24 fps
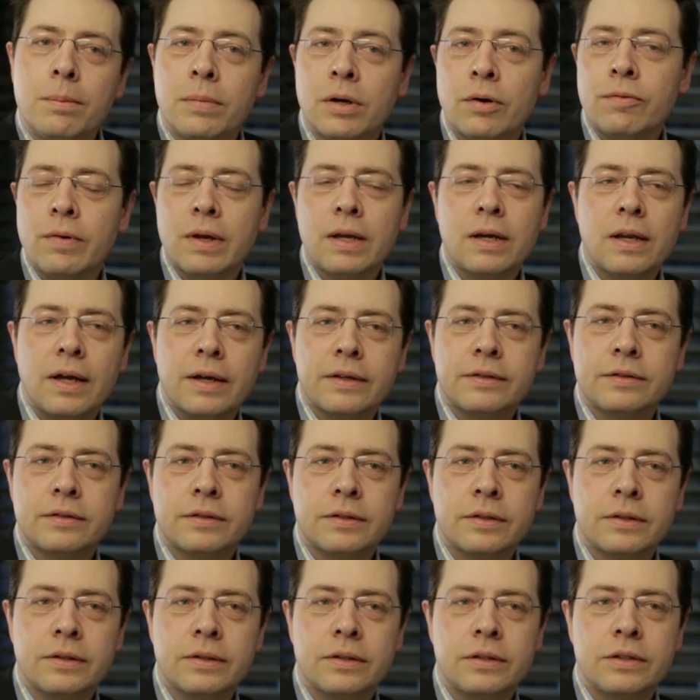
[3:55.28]
But I
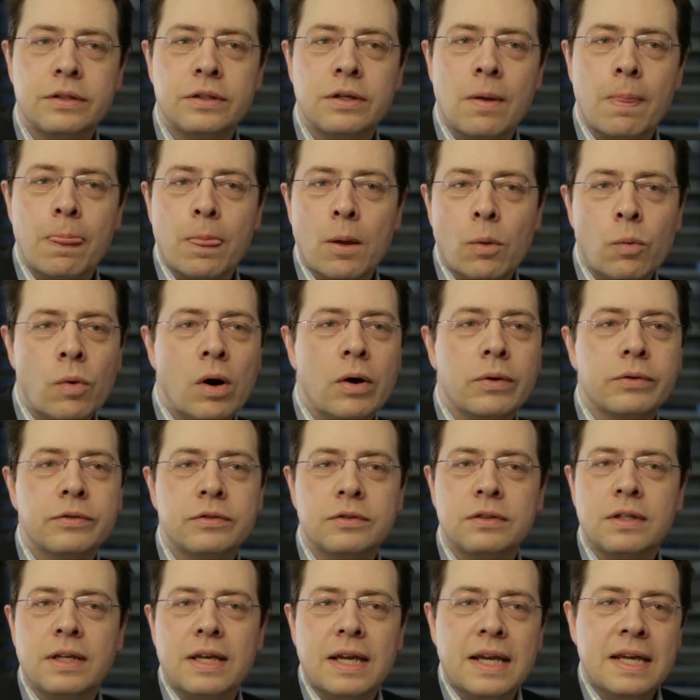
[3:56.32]
realised that
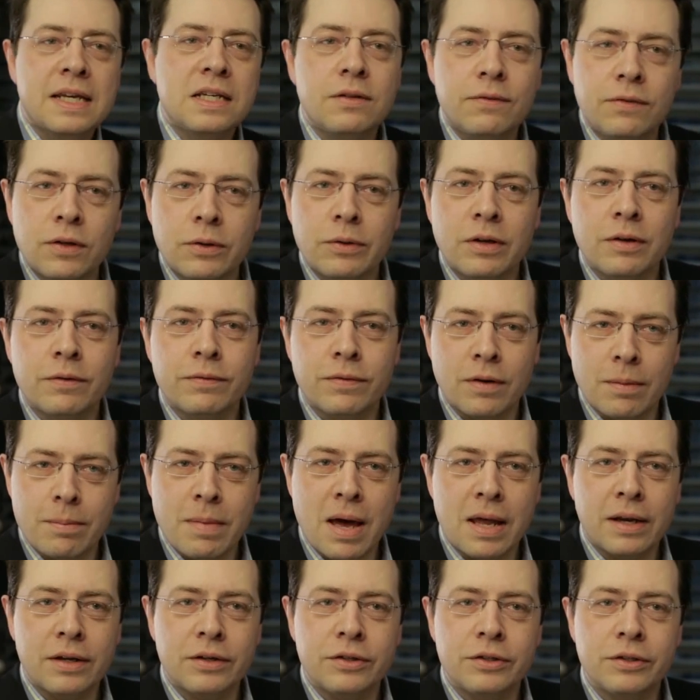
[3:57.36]
whilst interviewing fund
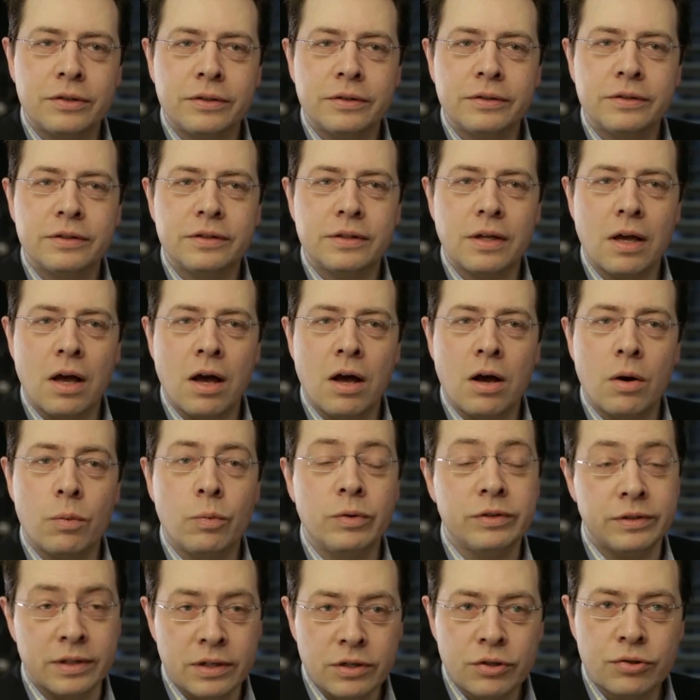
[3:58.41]
managers uh,
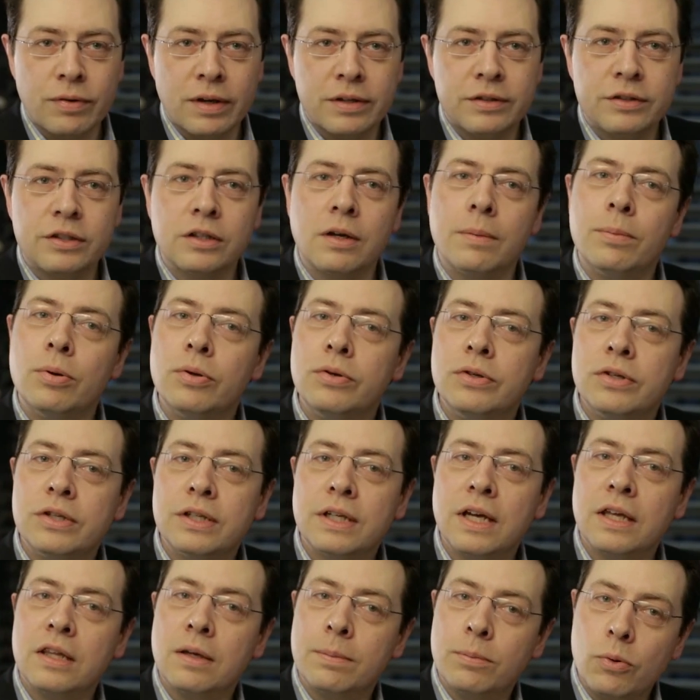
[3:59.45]
was interesting and putting
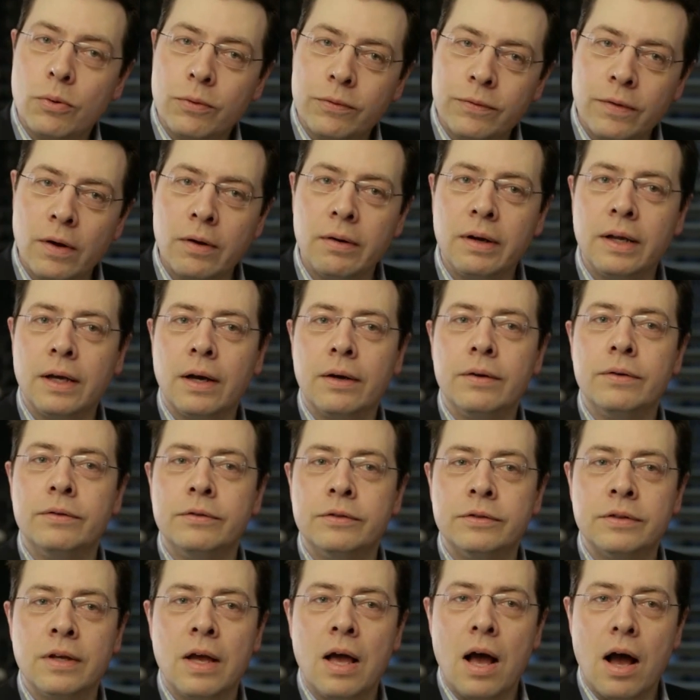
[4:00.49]
together
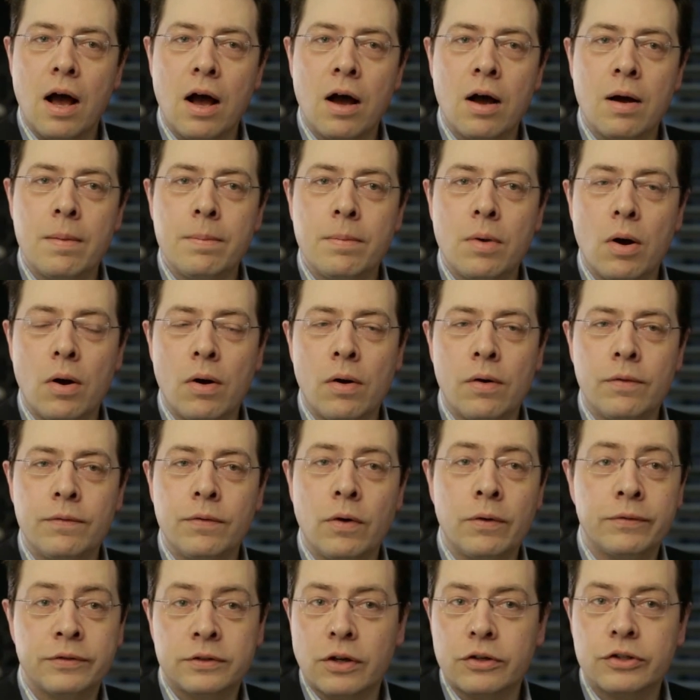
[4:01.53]
portfolios um, of,
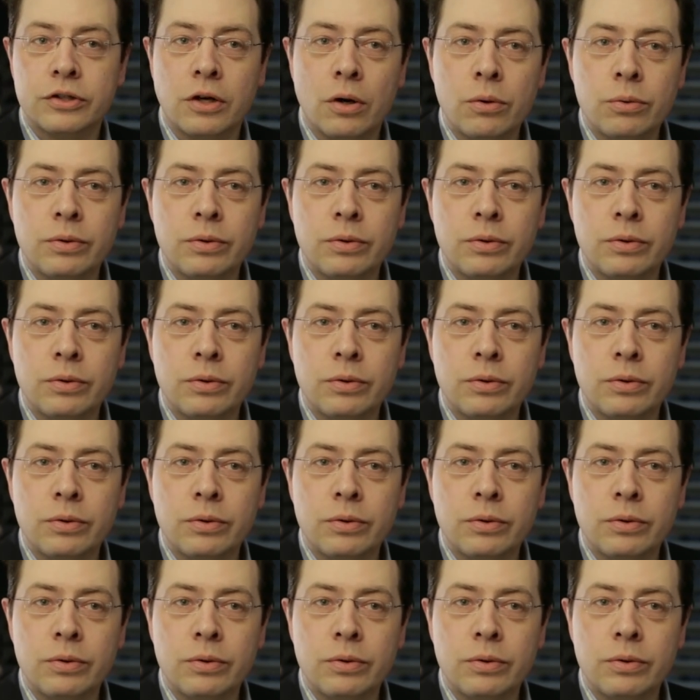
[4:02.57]
of such